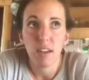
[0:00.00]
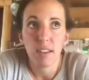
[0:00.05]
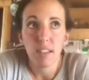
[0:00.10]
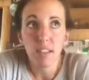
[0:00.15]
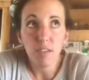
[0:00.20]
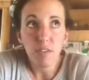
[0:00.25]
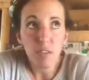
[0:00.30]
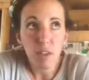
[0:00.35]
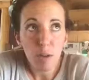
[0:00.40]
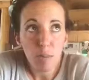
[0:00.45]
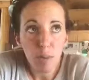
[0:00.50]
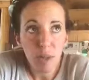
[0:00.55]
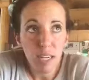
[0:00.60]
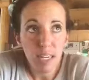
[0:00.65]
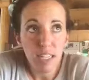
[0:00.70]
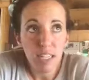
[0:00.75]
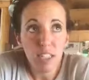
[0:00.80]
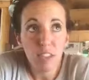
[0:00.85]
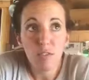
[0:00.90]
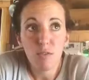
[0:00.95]
different
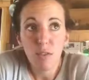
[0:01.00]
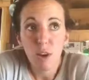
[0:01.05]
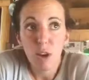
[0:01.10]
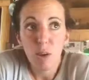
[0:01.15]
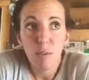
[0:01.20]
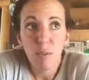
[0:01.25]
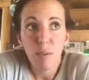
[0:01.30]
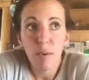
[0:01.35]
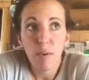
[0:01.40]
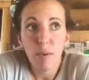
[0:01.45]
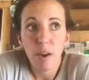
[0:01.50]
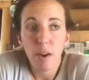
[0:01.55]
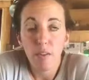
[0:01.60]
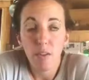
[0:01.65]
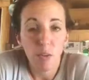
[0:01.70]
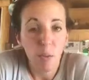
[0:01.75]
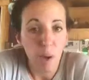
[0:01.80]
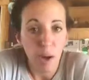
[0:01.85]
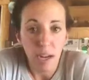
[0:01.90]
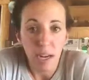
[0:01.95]
opinions from
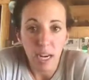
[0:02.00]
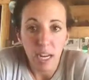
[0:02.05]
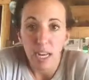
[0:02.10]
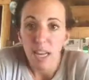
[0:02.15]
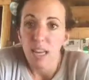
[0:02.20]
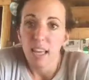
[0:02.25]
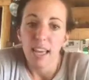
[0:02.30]
everyone,